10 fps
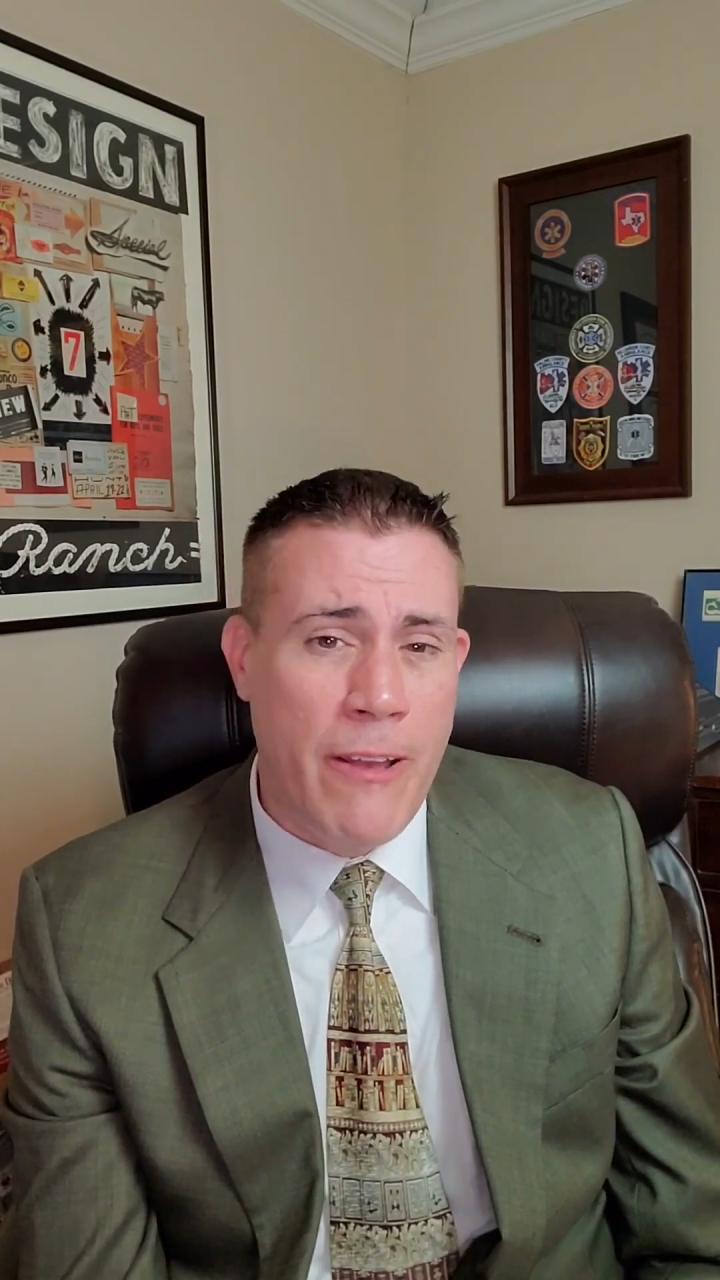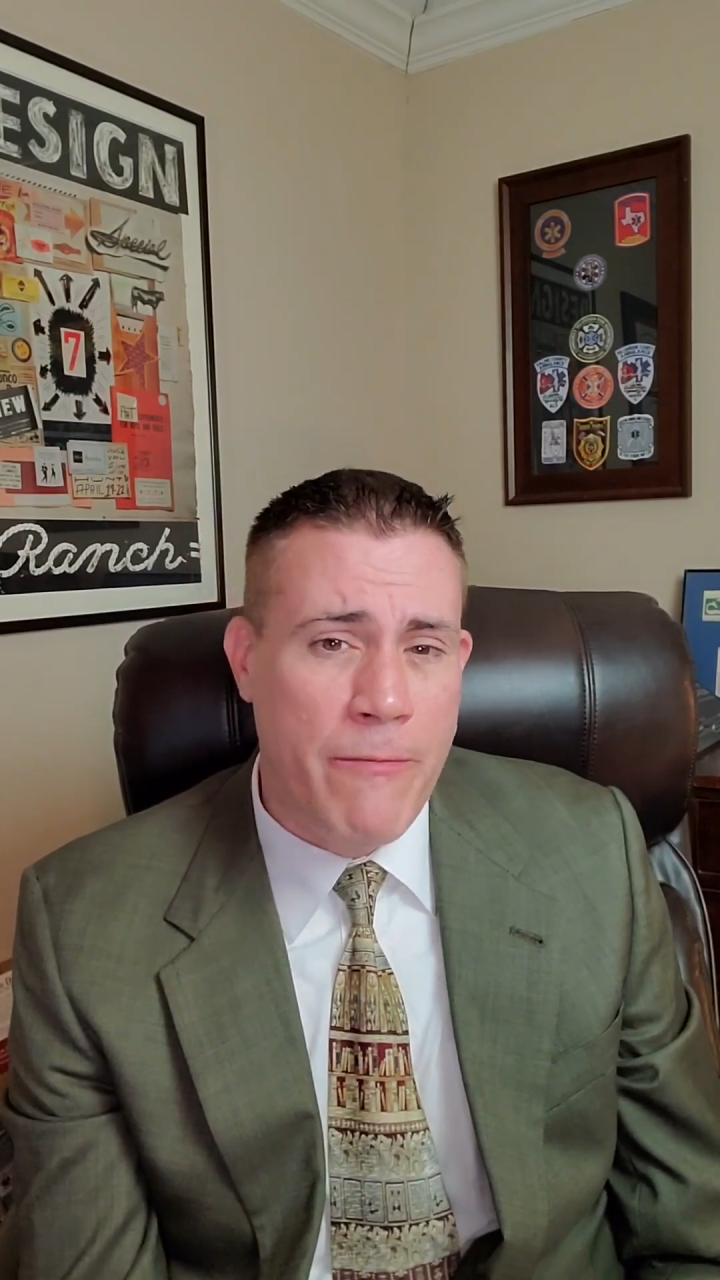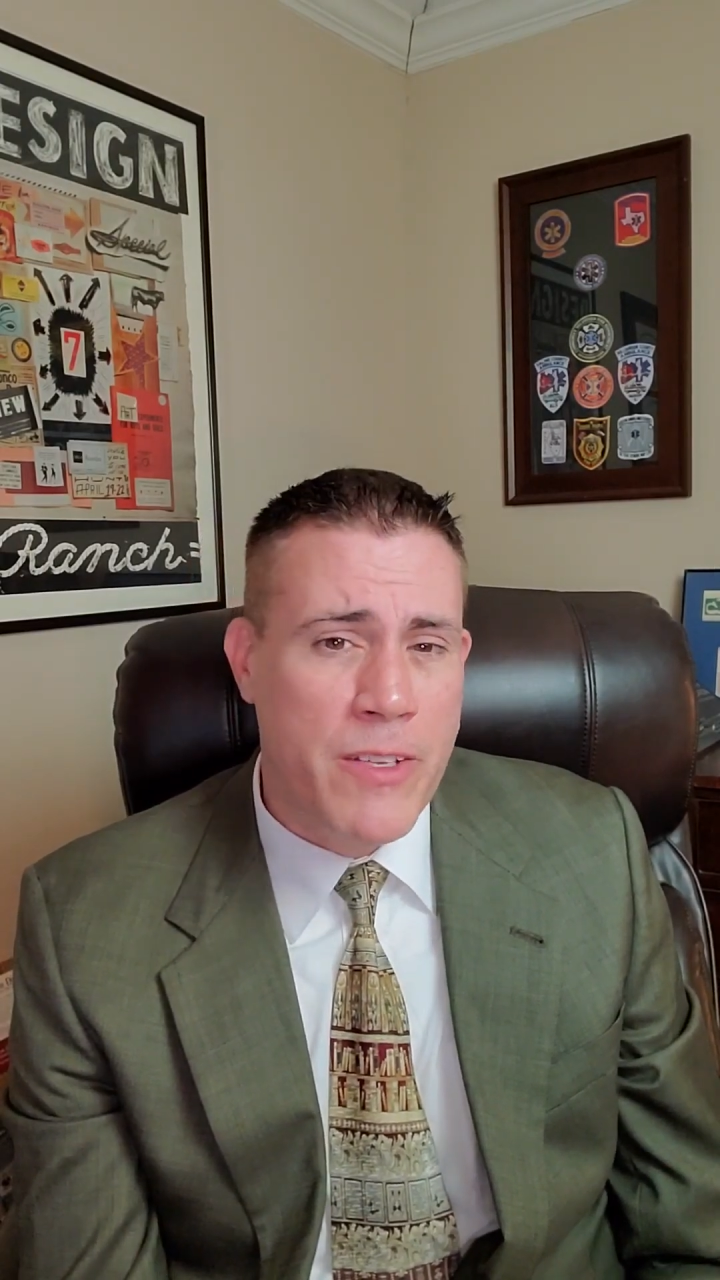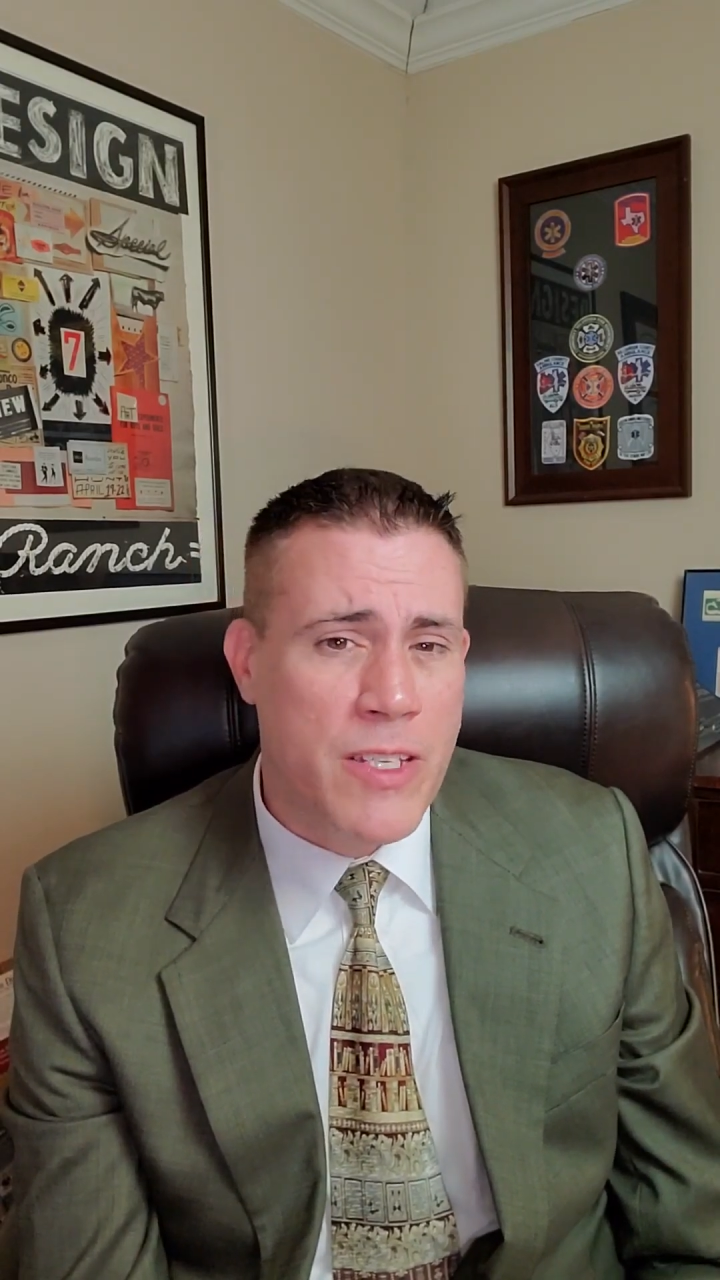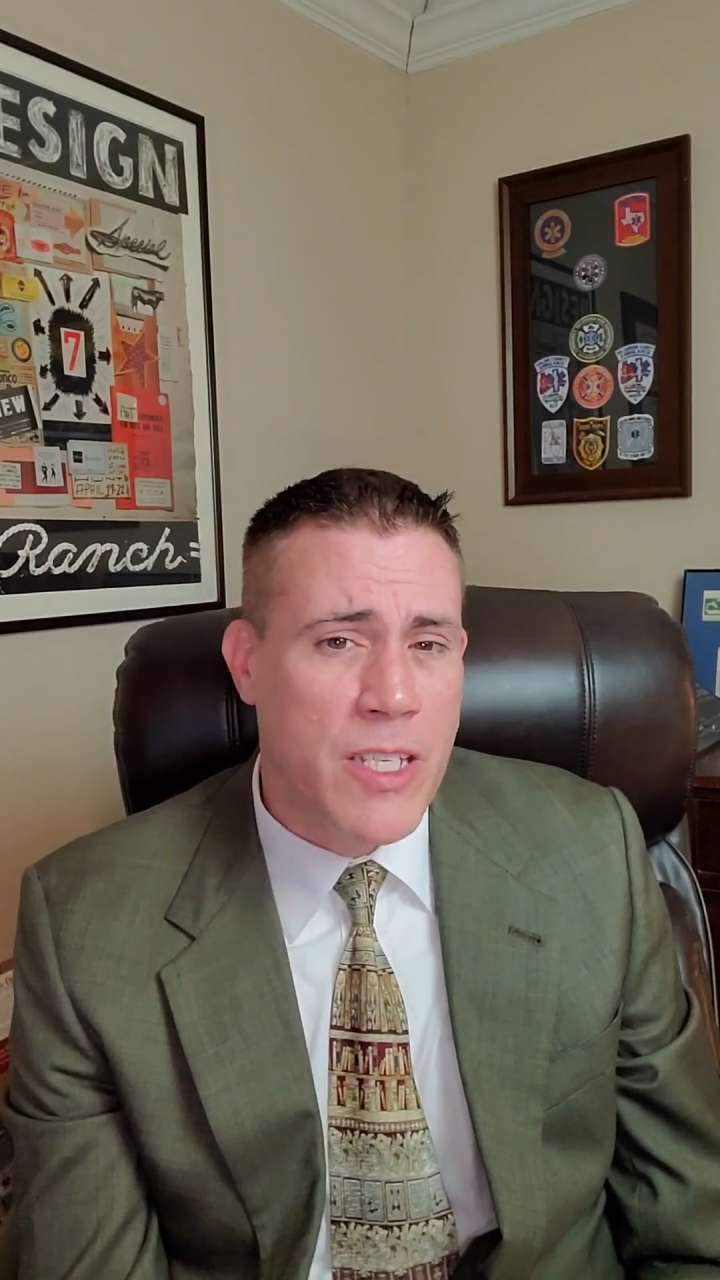
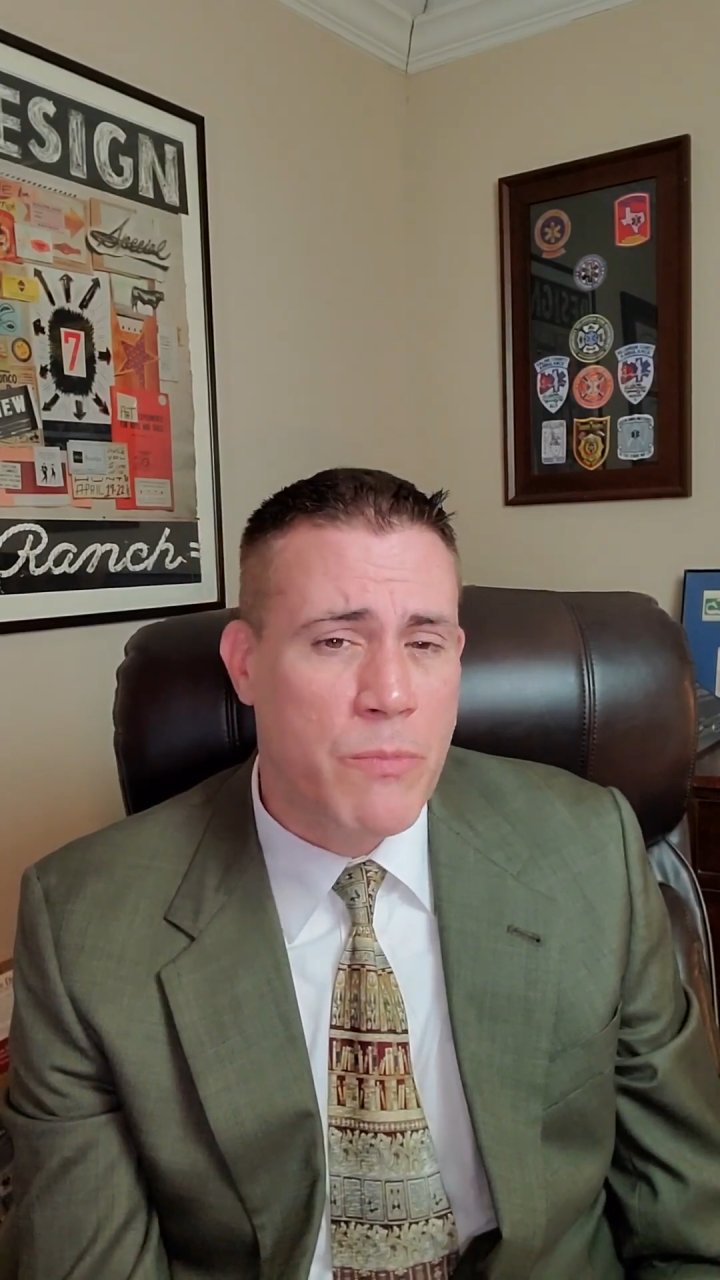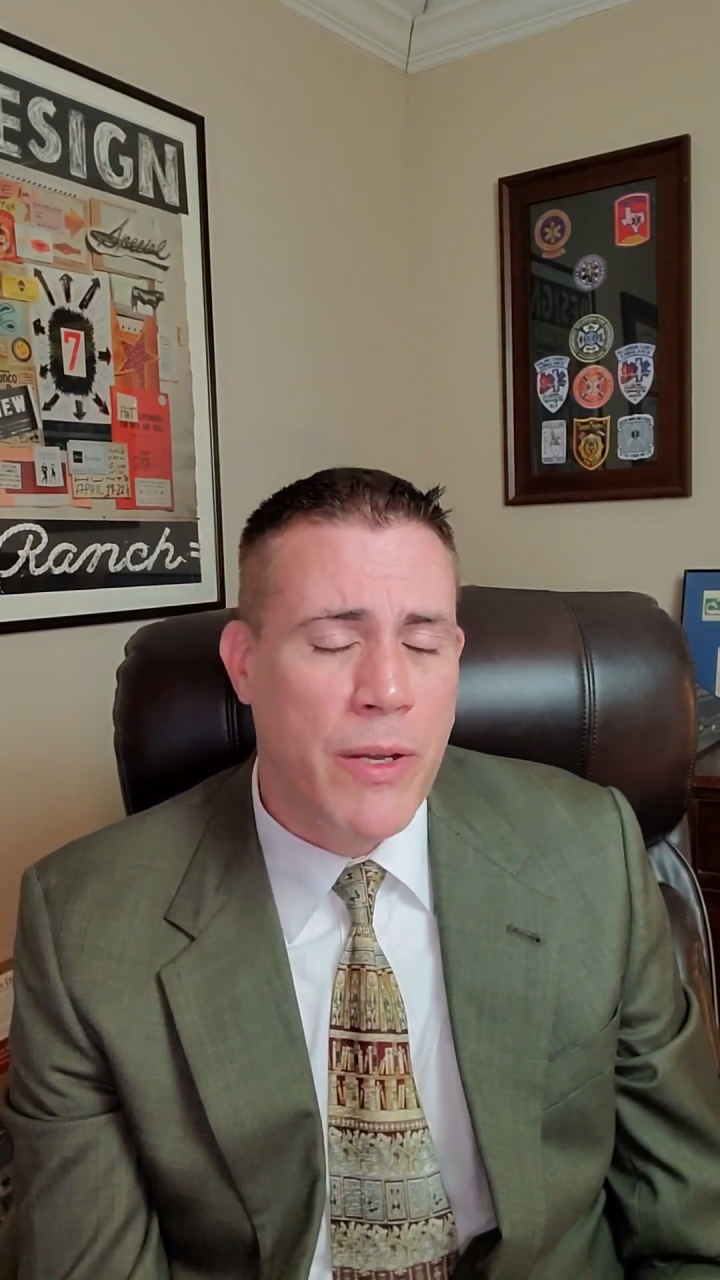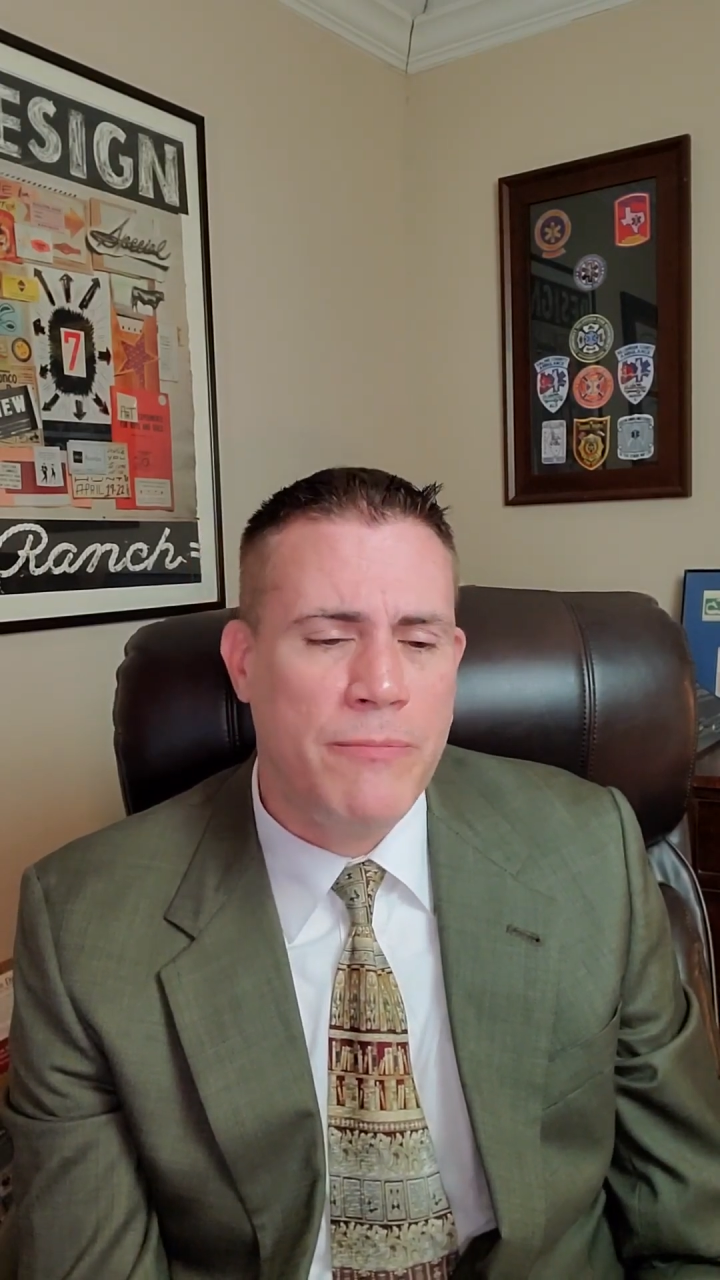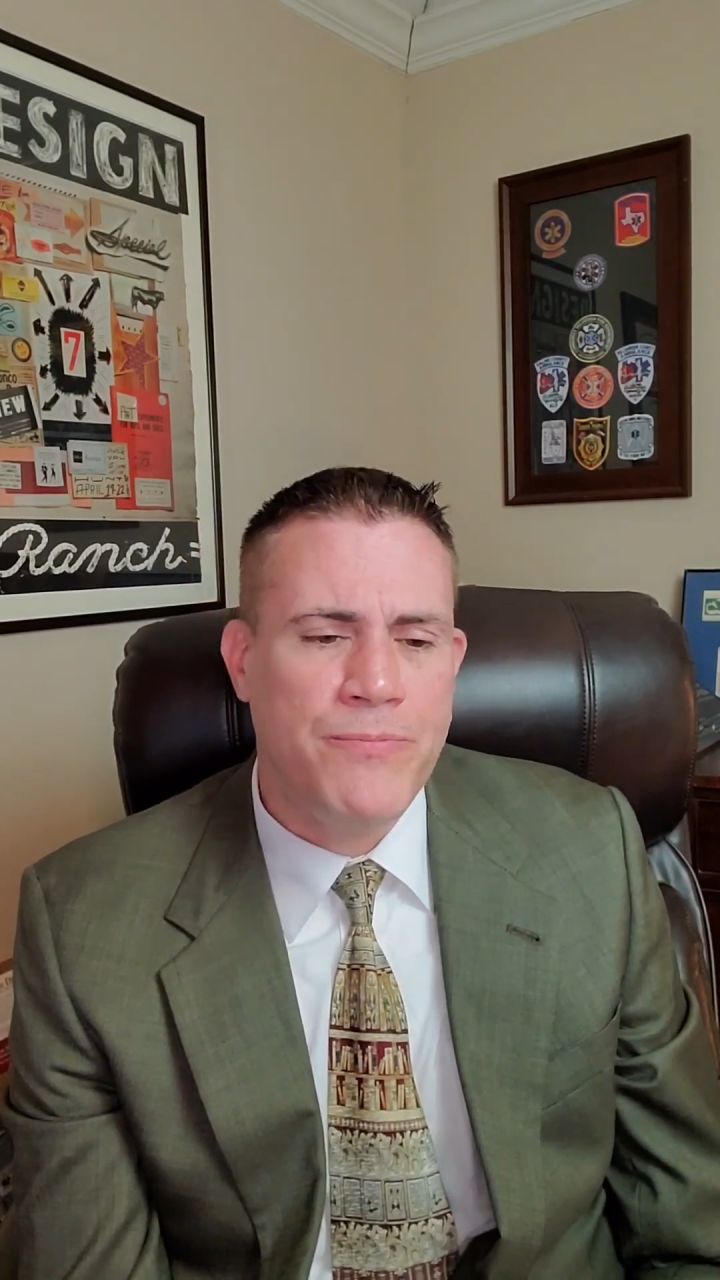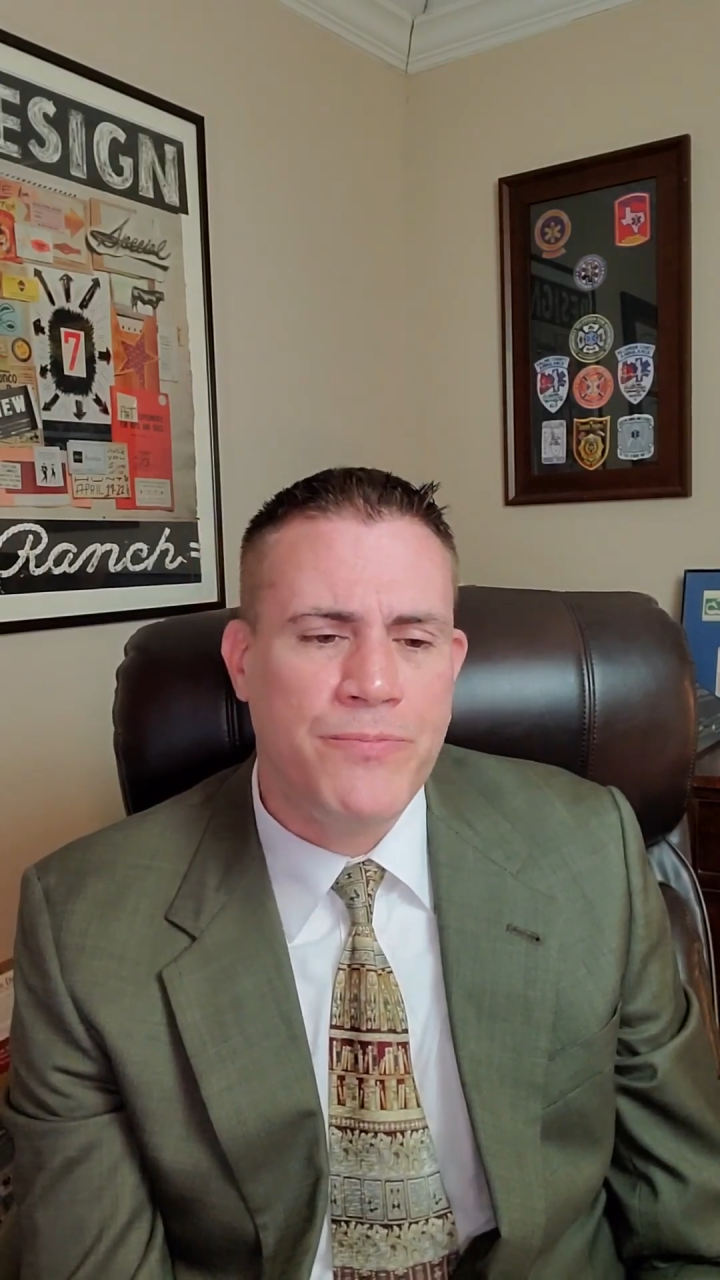emphasis,
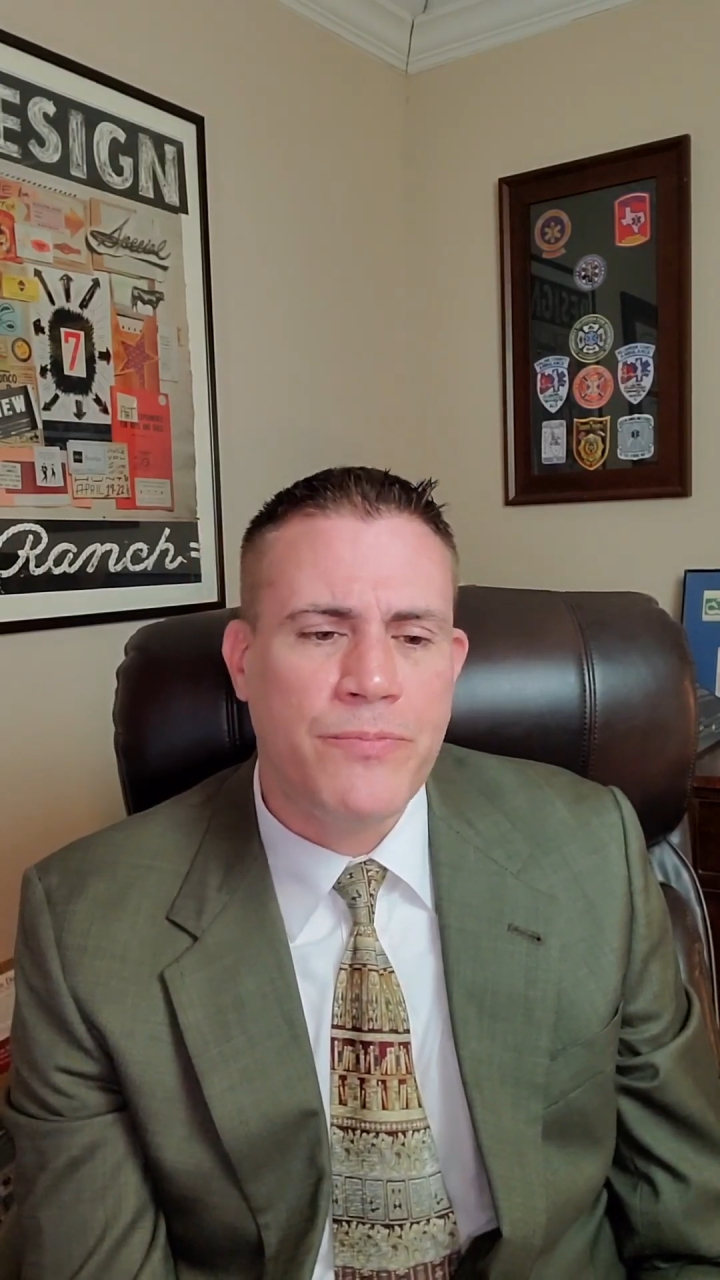but